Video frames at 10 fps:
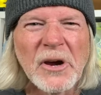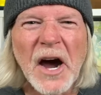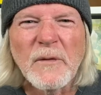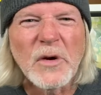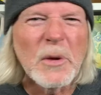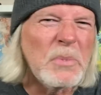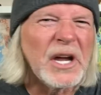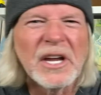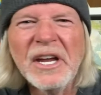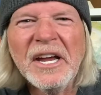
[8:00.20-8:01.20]
cover, the
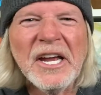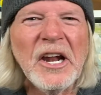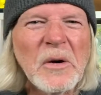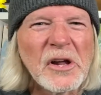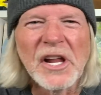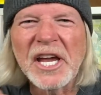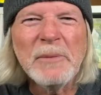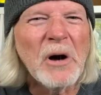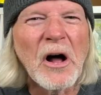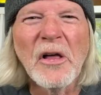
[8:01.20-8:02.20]
big, you know,
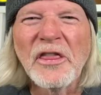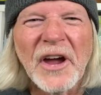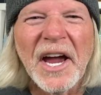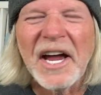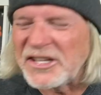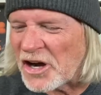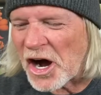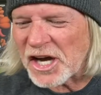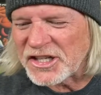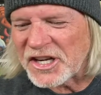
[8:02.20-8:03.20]
clicky ball thing. It's
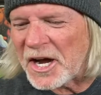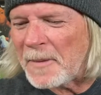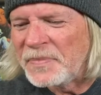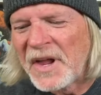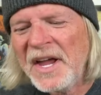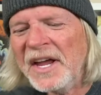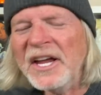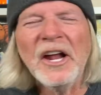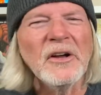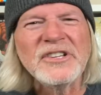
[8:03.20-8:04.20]
awesome.
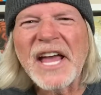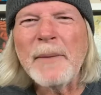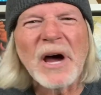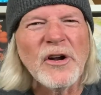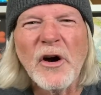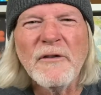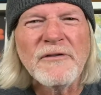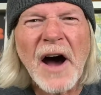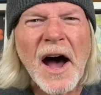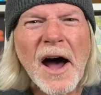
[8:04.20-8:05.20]
You know, it came out in
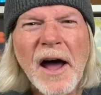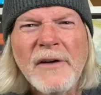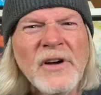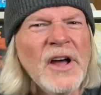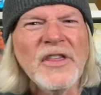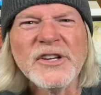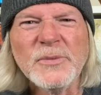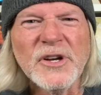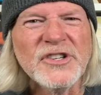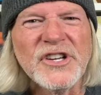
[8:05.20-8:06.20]
05. This
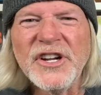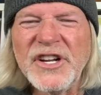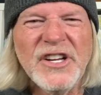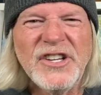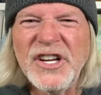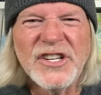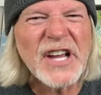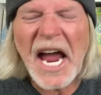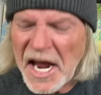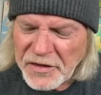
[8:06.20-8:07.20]
was DT's
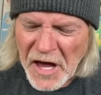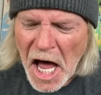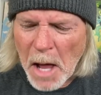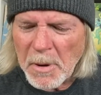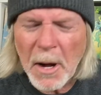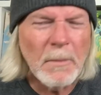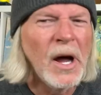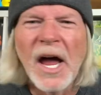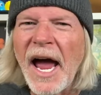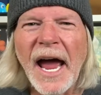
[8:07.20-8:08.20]
eighth album.
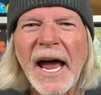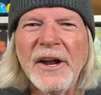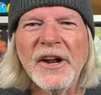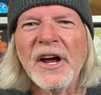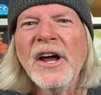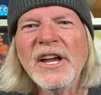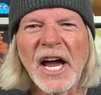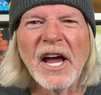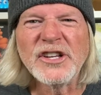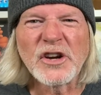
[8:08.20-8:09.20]
And
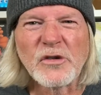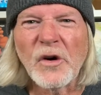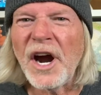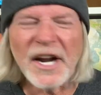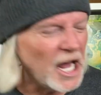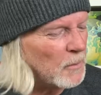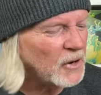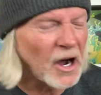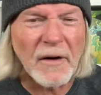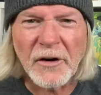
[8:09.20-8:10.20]
yeah, it's a great album
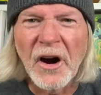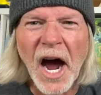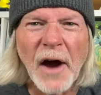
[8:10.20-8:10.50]
cover. I